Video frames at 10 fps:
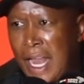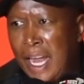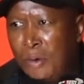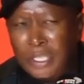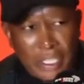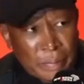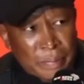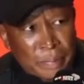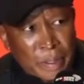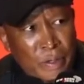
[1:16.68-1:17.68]
around
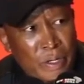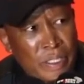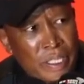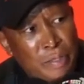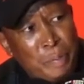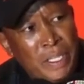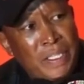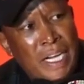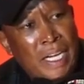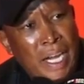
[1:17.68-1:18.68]
him because he
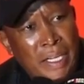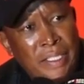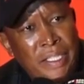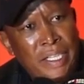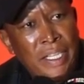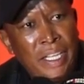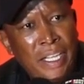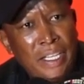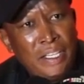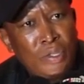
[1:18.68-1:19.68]
speaks against
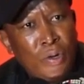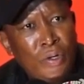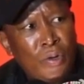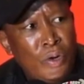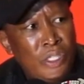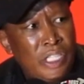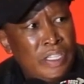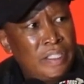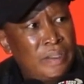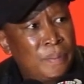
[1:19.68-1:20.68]
his own
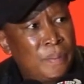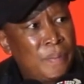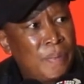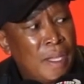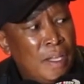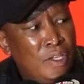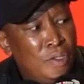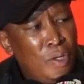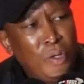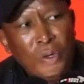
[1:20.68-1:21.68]
conscience.
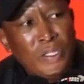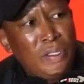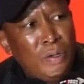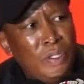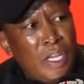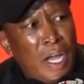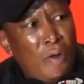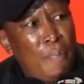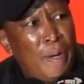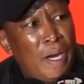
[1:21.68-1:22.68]
So those are
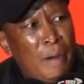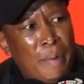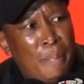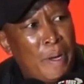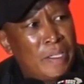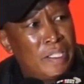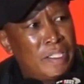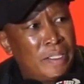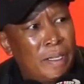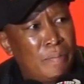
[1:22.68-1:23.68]
Oppenheimer
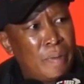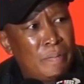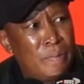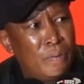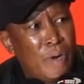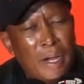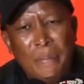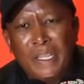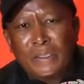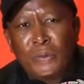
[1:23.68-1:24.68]
parties. Why
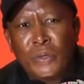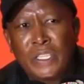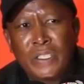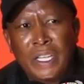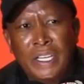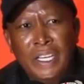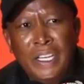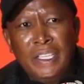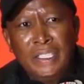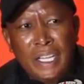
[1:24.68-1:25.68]
must we say
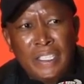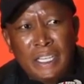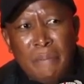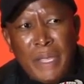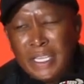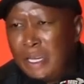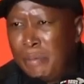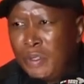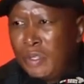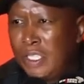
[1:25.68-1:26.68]
there is a merger
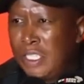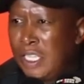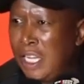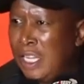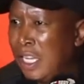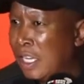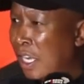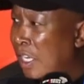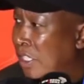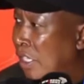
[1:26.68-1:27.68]
between DA and
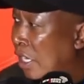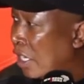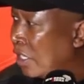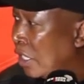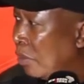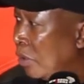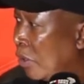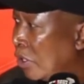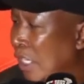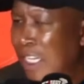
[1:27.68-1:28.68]
Action SA?
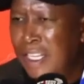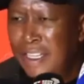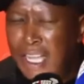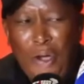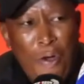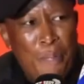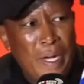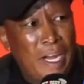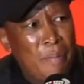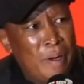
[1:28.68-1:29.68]
Because they are
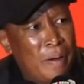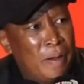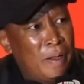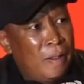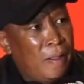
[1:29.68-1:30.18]
Oppenheimer